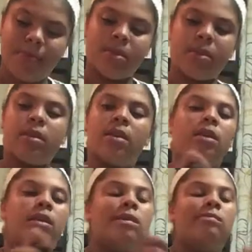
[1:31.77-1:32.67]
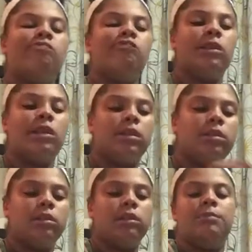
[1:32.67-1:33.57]
So I'm just adding in here.
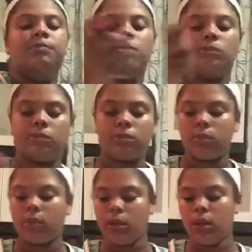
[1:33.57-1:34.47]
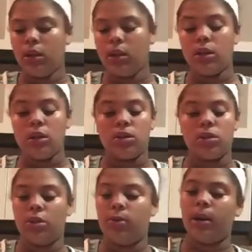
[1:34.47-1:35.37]
It's not really glow in the dark
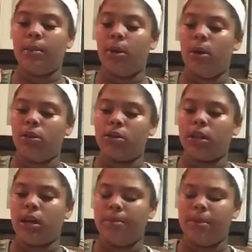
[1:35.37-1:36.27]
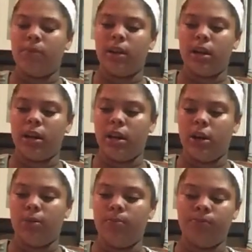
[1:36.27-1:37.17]
because you need a black light.
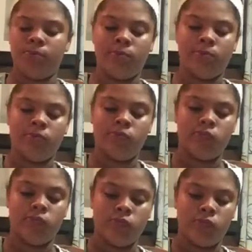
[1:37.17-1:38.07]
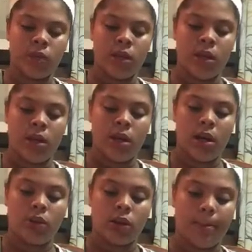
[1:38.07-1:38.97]
So yeah,
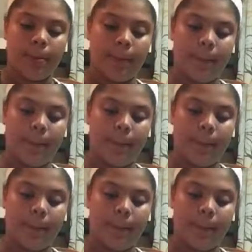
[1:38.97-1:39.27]
sadly. Sure.